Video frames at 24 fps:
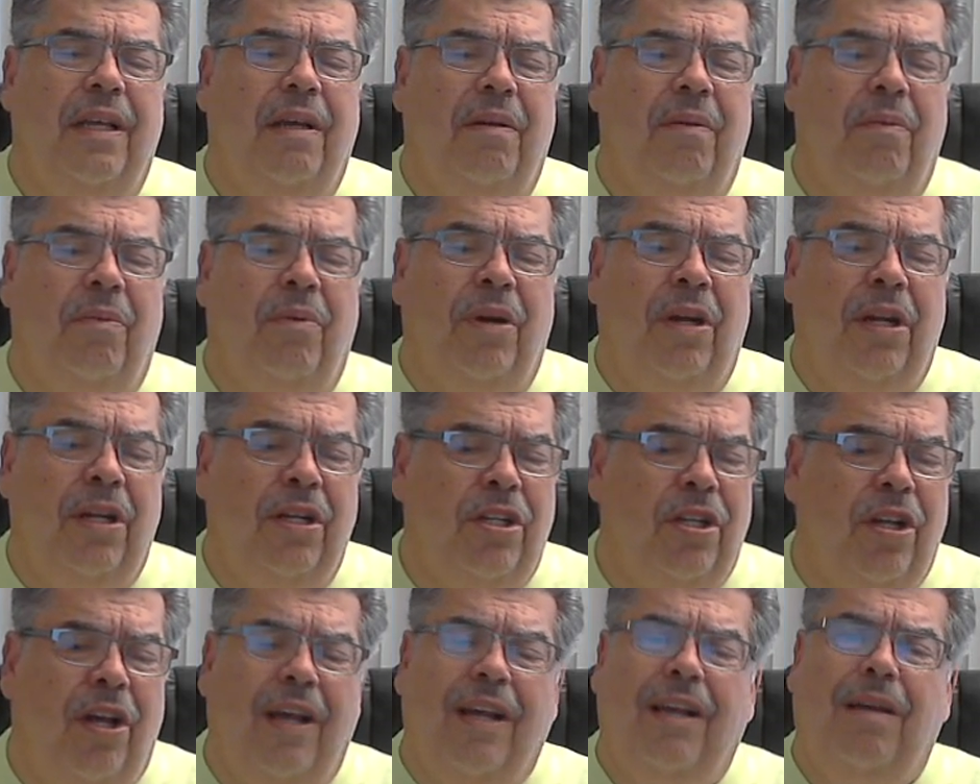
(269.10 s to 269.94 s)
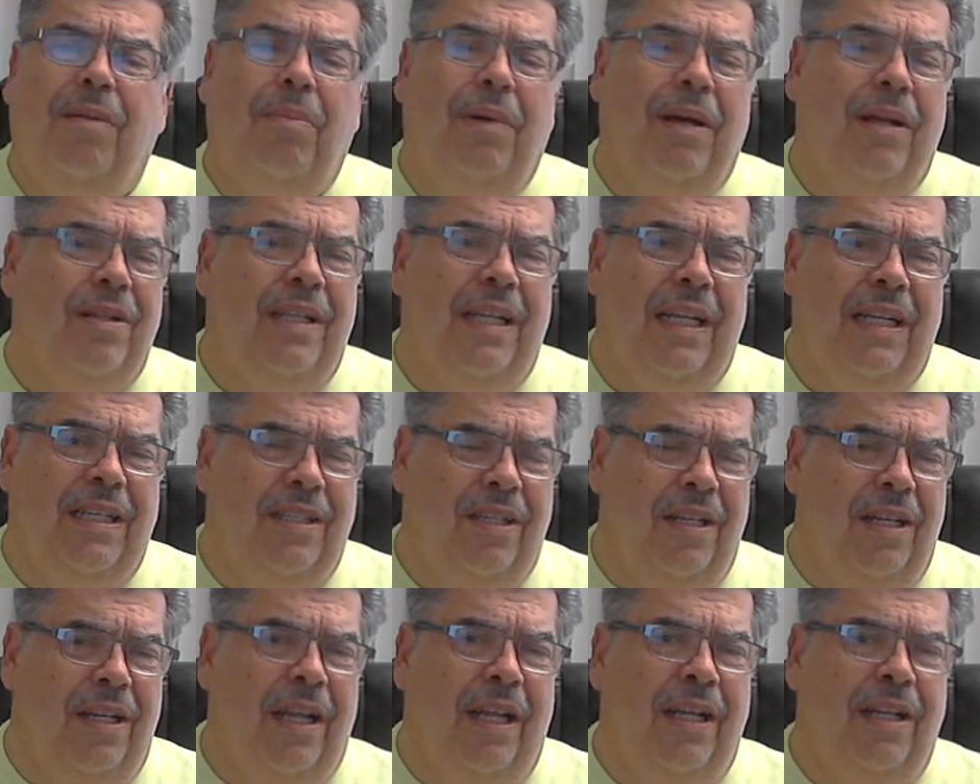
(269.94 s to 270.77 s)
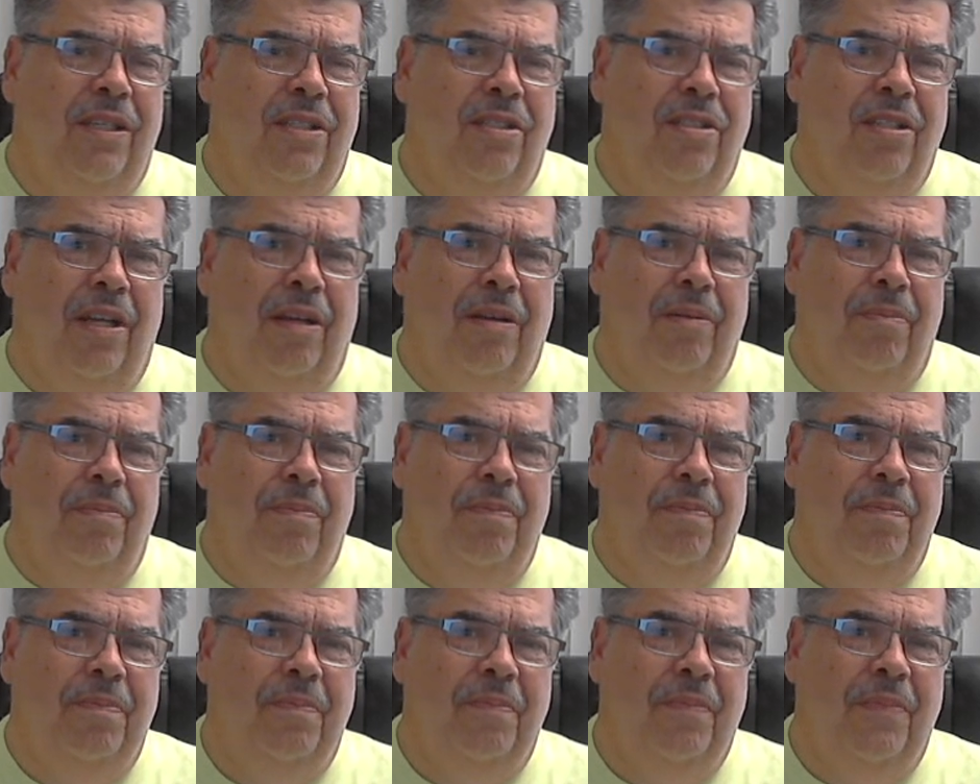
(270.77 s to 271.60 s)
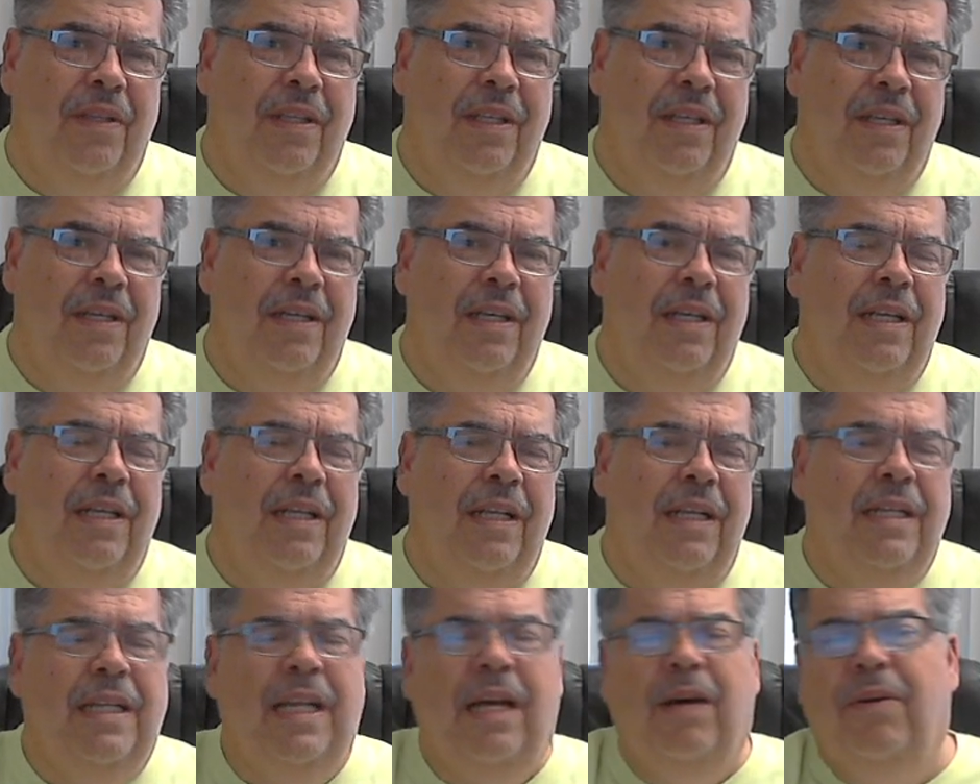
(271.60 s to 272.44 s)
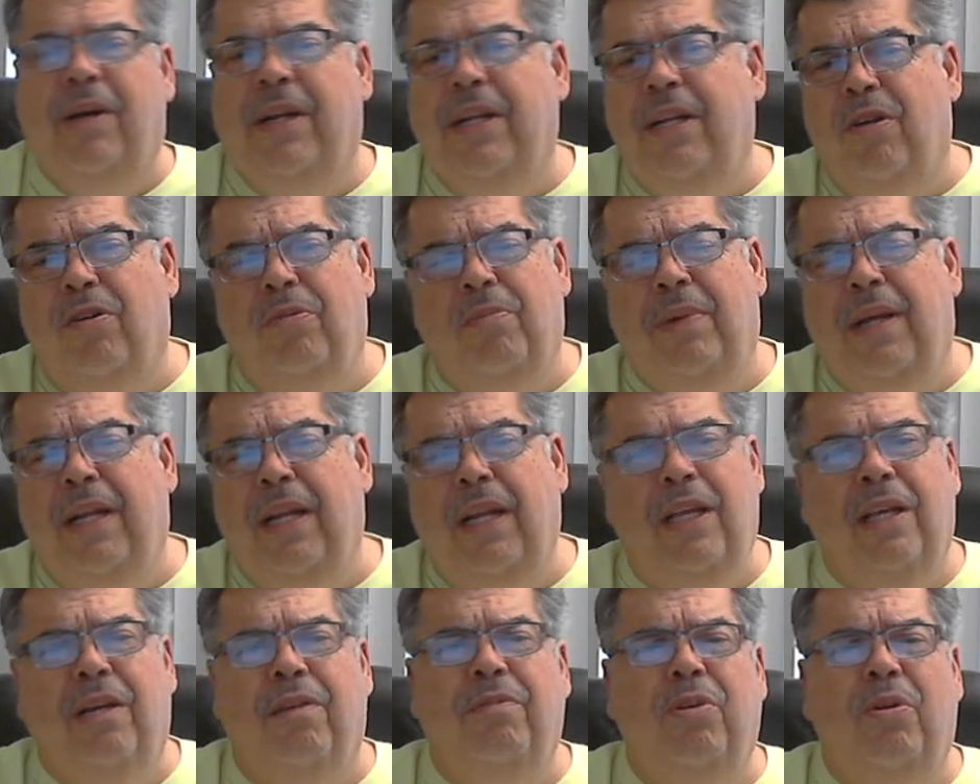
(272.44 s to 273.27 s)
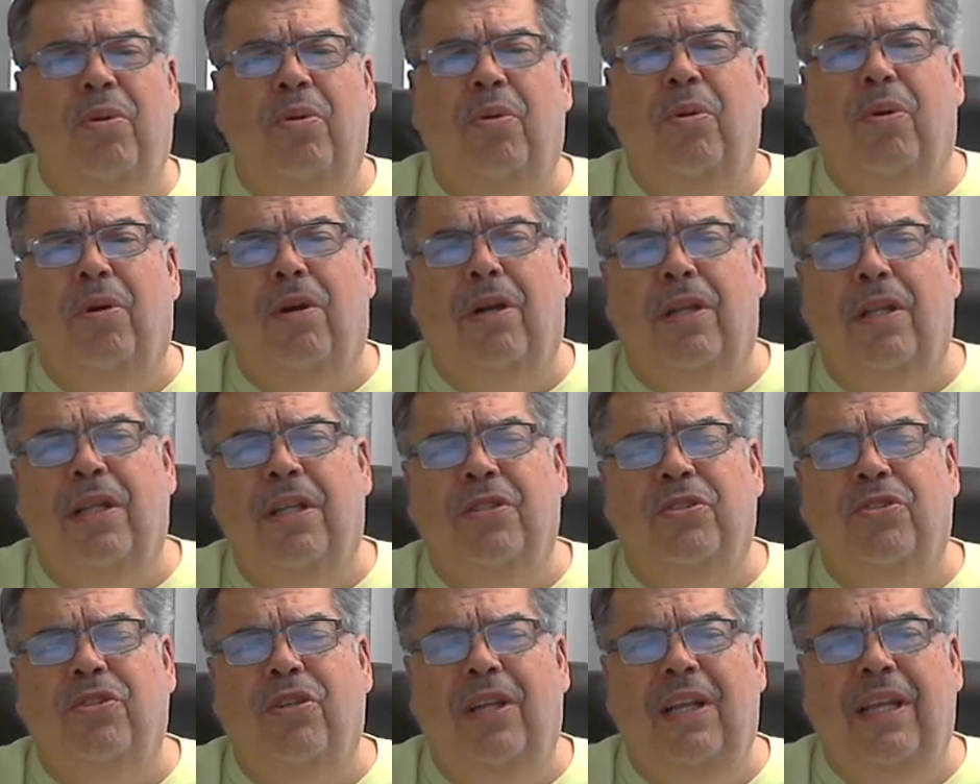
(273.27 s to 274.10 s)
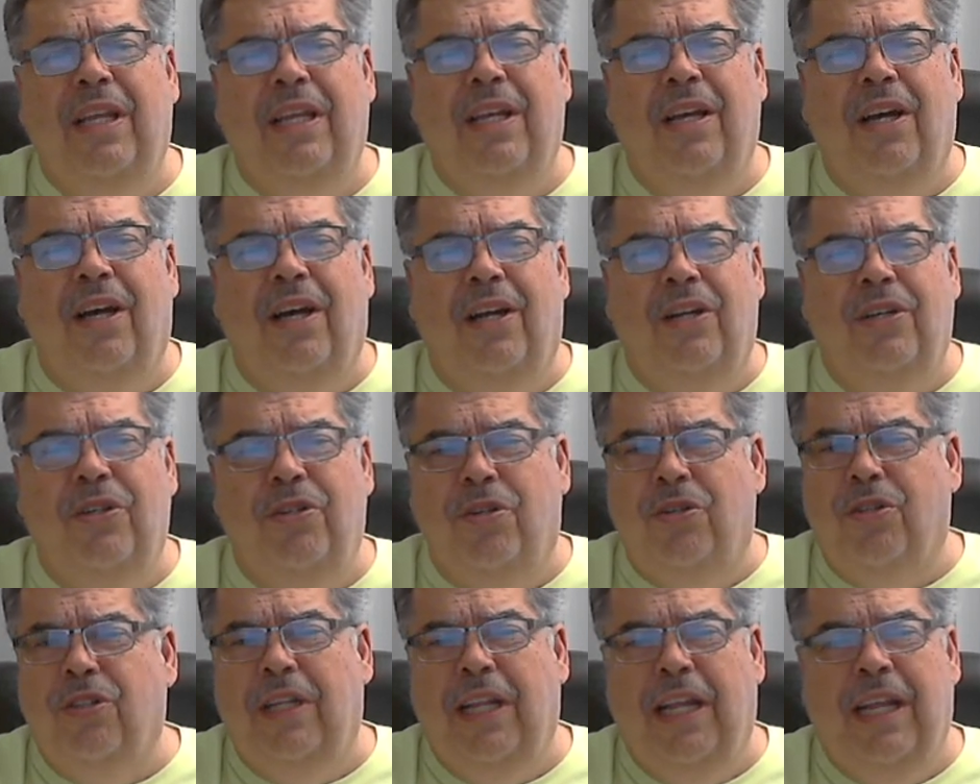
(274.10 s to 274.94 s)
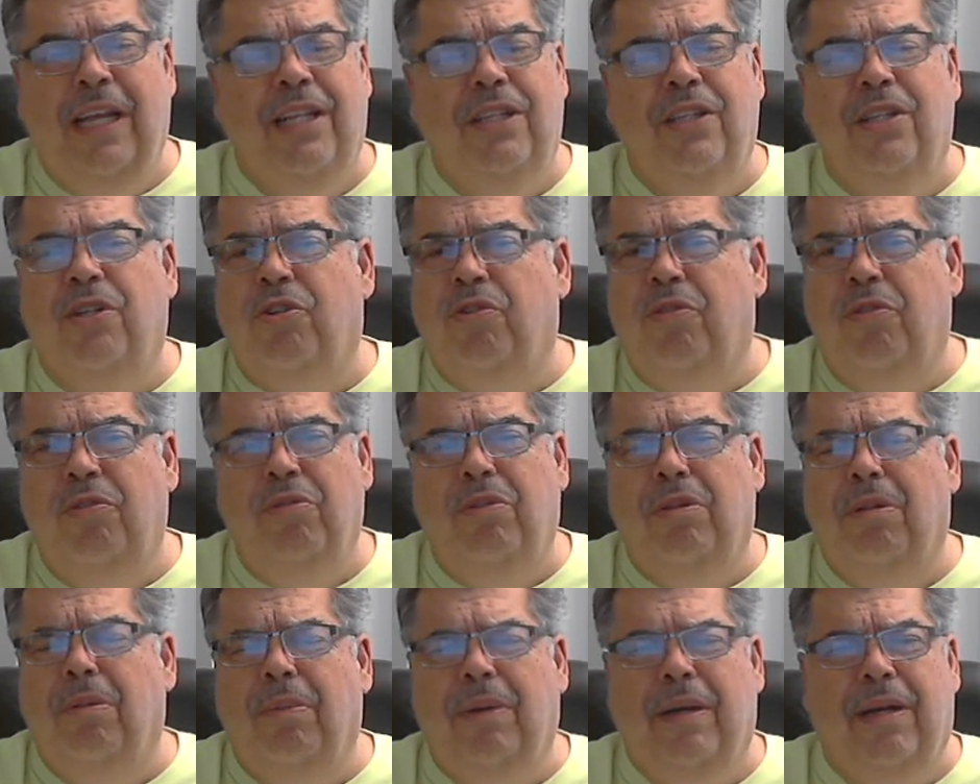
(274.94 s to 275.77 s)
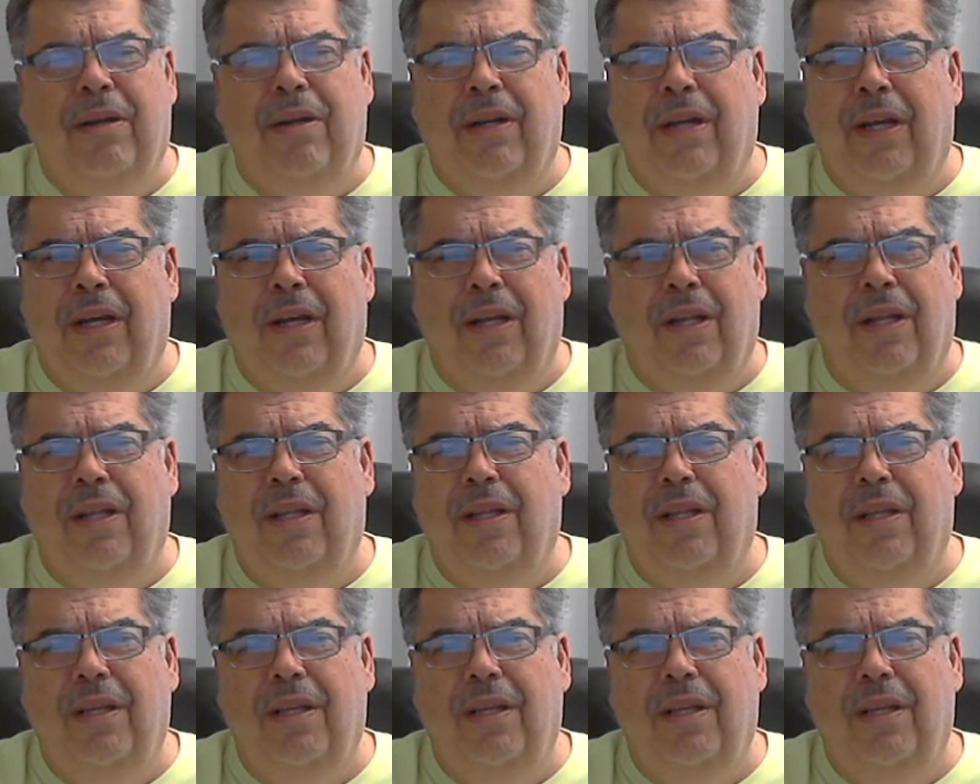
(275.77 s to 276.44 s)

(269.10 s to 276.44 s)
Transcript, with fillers: we're going to talk about that tonight some. Now, I know many of you who are listening understand the truth about hell.